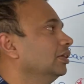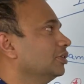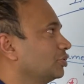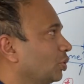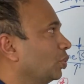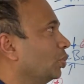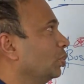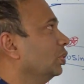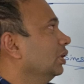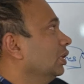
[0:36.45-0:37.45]

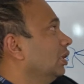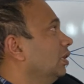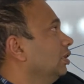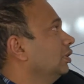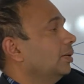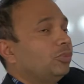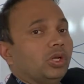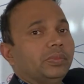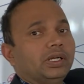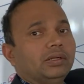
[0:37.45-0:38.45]
So the
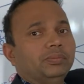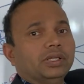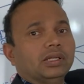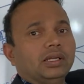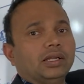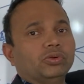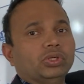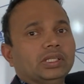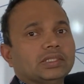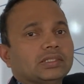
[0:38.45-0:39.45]
employment allowed
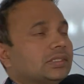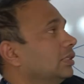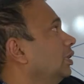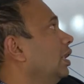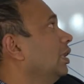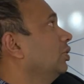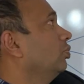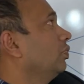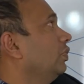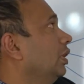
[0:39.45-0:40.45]
is
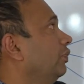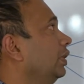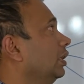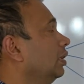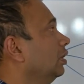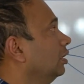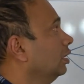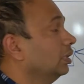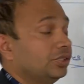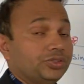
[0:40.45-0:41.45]
RQF level
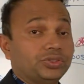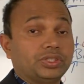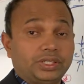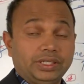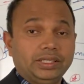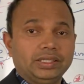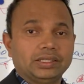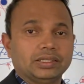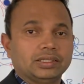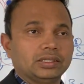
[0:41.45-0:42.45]
3,
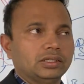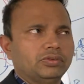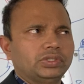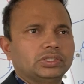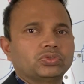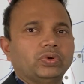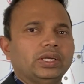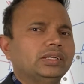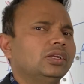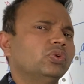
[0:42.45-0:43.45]
which is
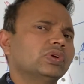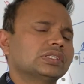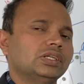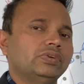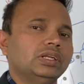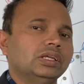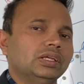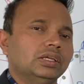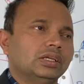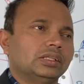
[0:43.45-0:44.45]
quite the lowest level.
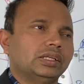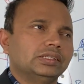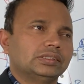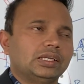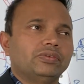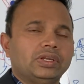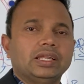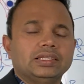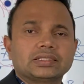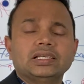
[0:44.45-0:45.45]
That is the level
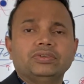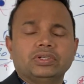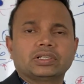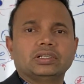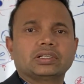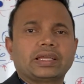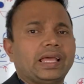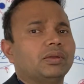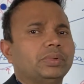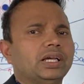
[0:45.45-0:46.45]
any skilled worker
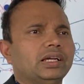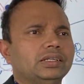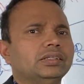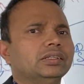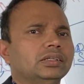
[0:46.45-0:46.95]
can be hired.